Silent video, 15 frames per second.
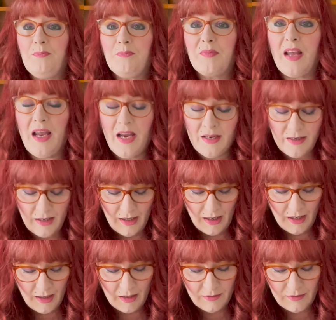and
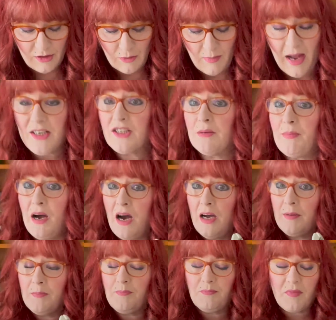to match the
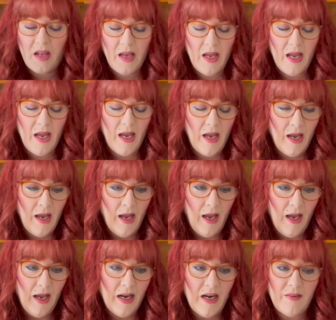pot.
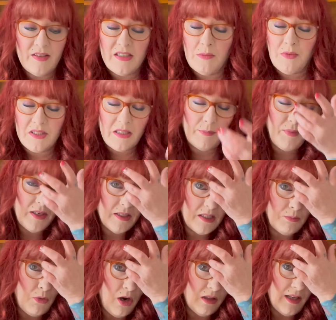And obviously with something
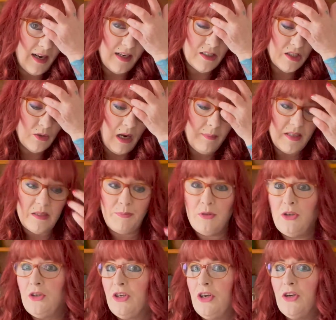small like a ceramic
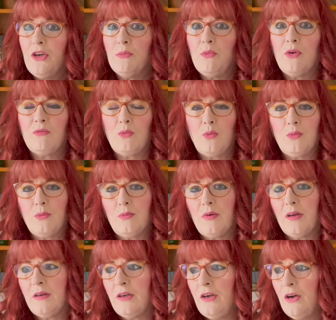spoon, you're
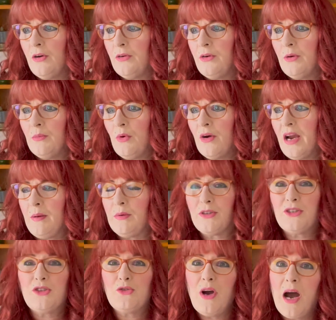more able to
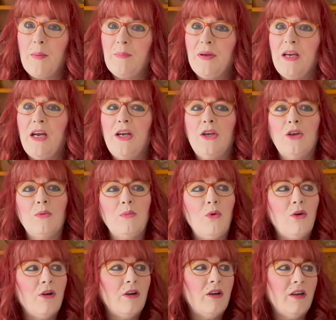drop it. You're
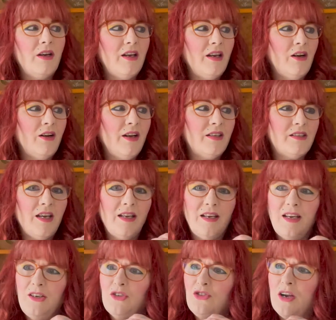more,
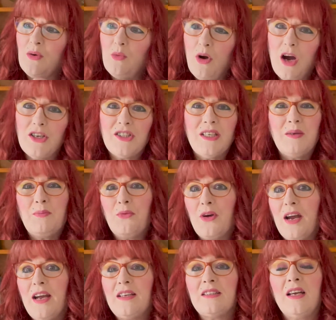you try to wash it, it
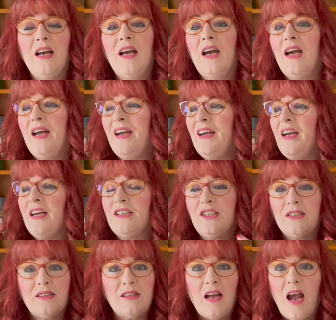breaks. It
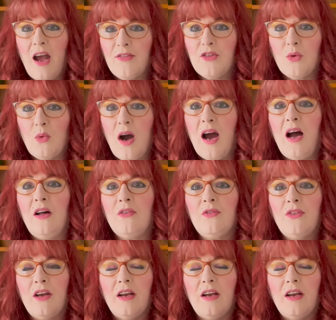just, after a while,